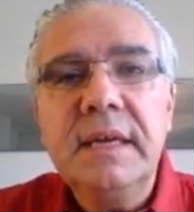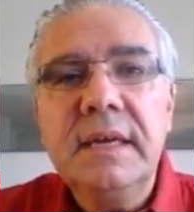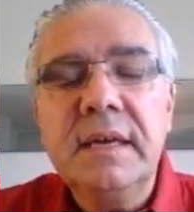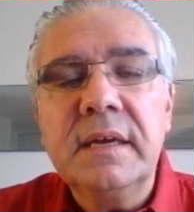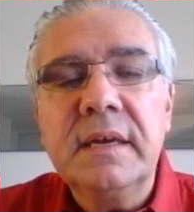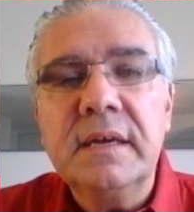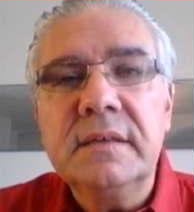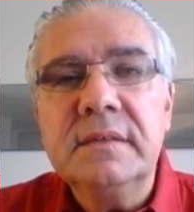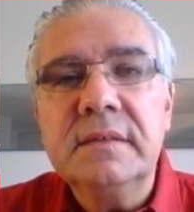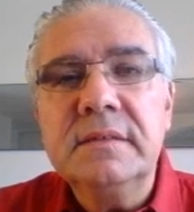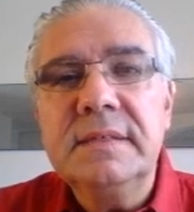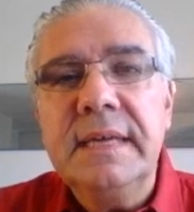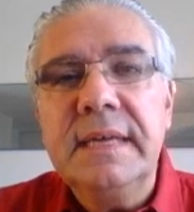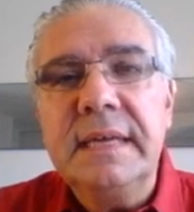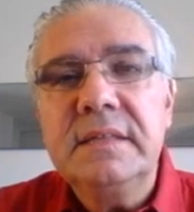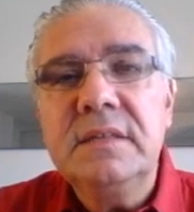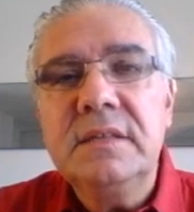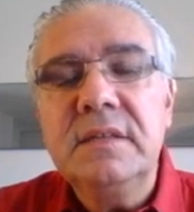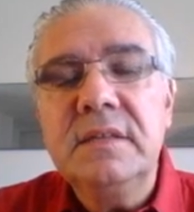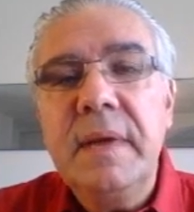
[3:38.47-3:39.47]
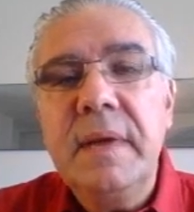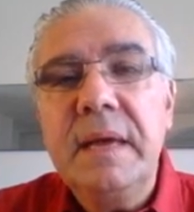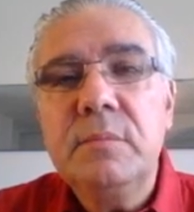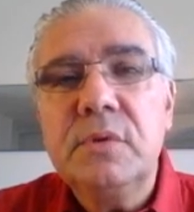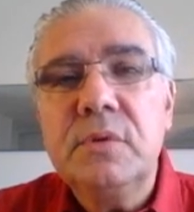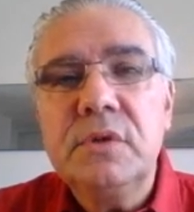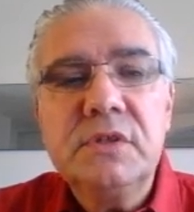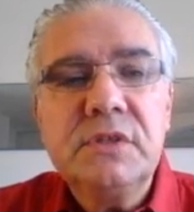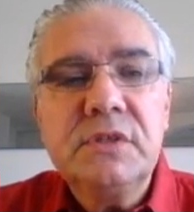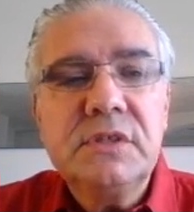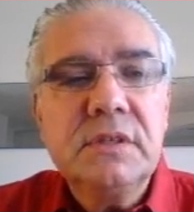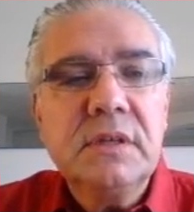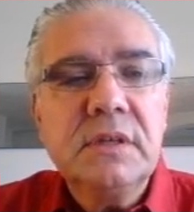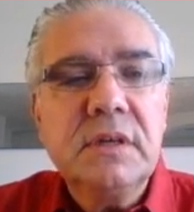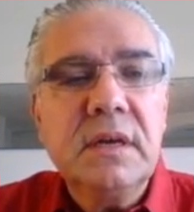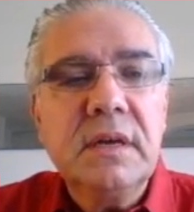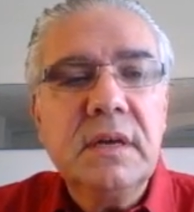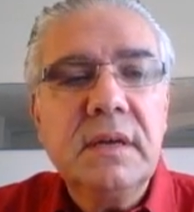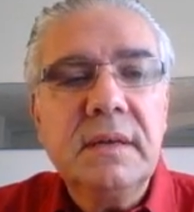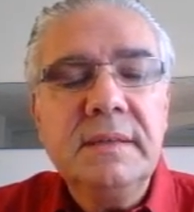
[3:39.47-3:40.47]
That the members
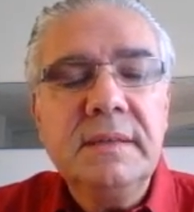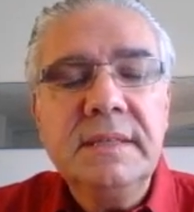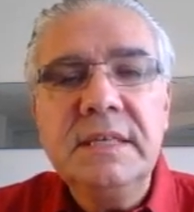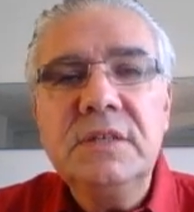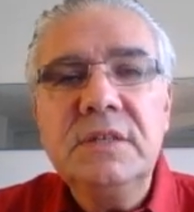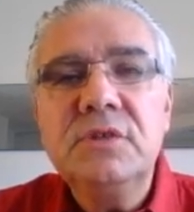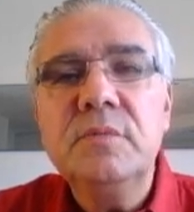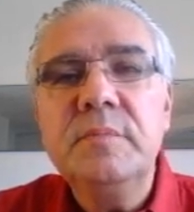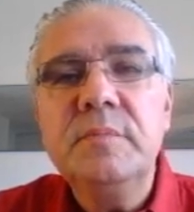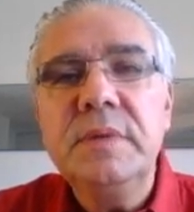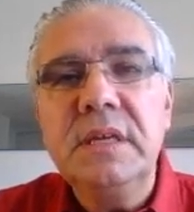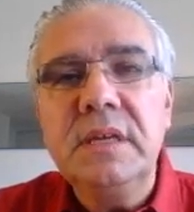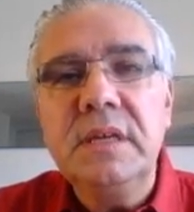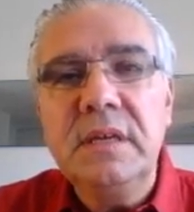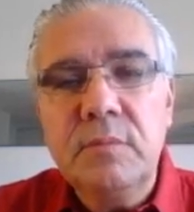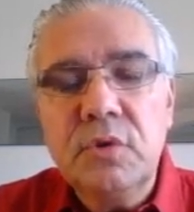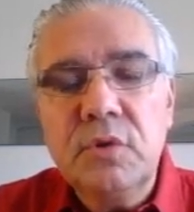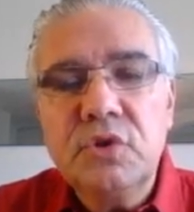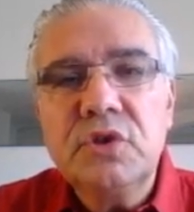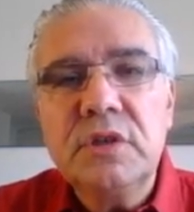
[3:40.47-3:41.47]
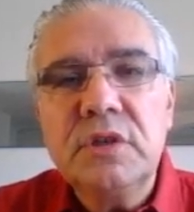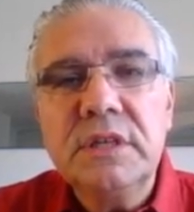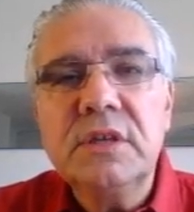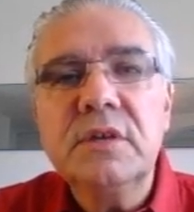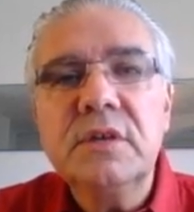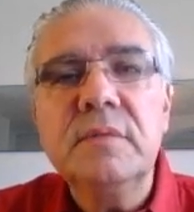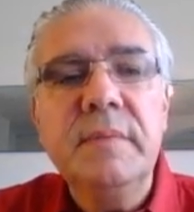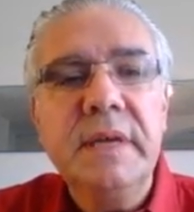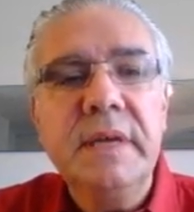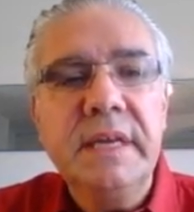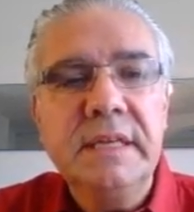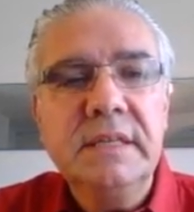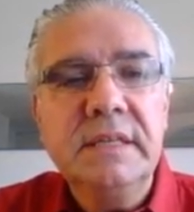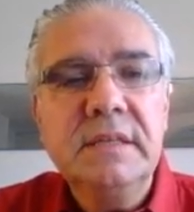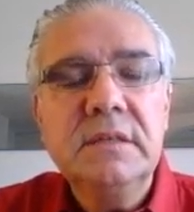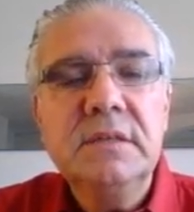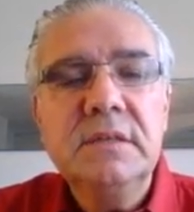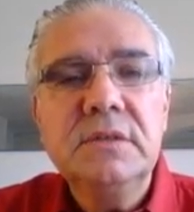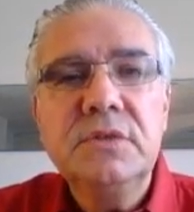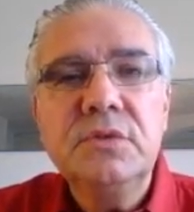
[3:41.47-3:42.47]
need to be emotionally committed
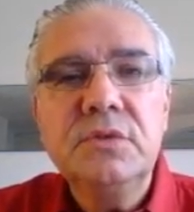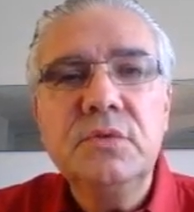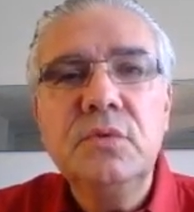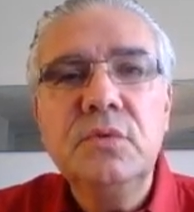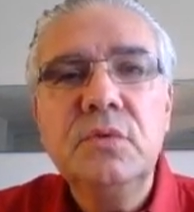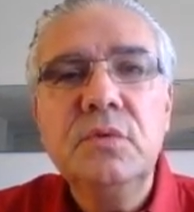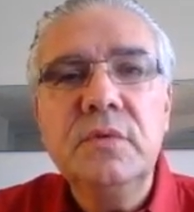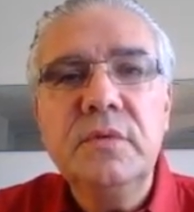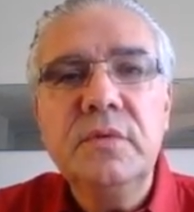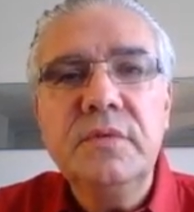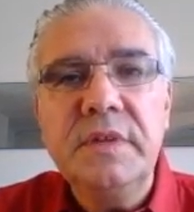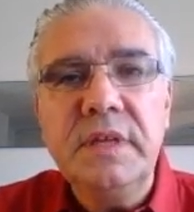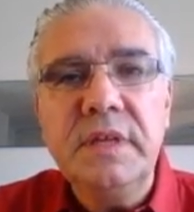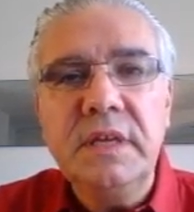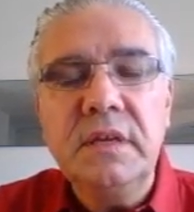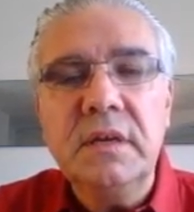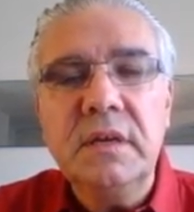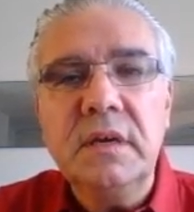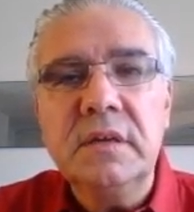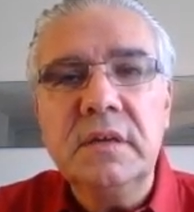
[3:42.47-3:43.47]
to the